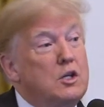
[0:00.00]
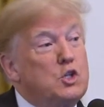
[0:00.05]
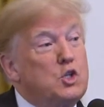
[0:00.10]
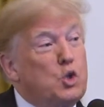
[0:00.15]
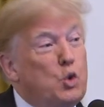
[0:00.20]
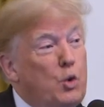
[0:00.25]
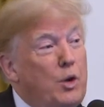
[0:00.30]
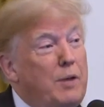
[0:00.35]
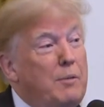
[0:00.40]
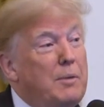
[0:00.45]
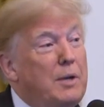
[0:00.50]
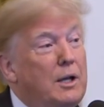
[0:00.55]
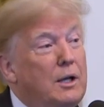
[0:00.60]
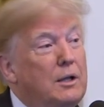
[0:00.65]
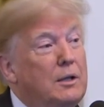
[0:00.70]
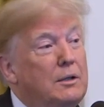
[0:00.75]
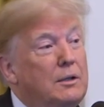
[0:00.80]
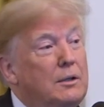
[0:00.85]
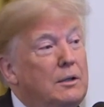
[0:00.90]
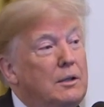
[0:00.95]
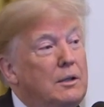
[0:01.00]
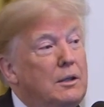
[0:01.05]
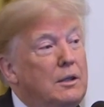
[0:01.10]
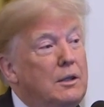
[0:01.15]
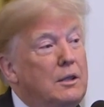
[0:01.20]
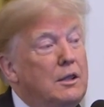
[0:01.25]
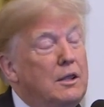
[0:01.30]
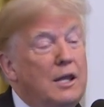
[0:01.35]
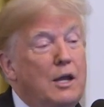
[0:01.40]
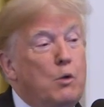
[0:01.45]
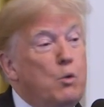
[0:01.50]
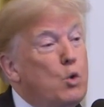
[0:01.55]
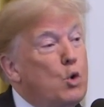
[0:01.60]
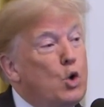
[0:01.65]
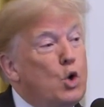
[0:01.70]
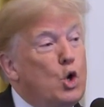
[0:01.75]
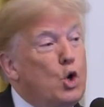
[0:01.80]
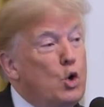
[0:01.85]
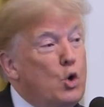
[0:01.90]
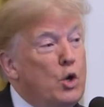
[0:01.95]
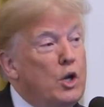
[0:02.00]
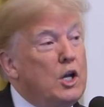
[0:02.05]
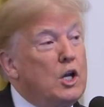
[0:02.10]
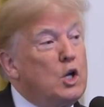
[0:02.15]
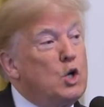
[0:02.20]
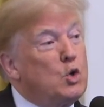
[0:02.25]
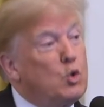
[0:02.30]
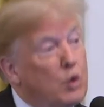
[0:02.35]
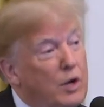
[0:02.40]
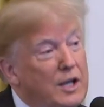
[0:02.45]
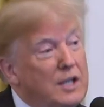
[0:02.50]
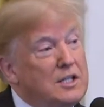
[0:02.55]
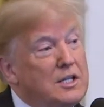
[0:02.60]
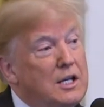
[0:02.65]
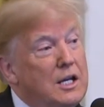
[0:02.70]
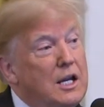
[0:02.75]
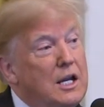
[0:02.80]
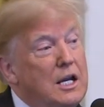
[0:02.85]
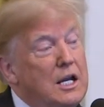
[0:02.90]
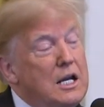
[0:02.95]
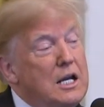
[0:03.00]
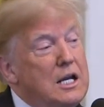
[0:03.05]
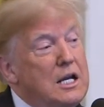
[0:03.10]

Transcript: screaming. They were going crazy.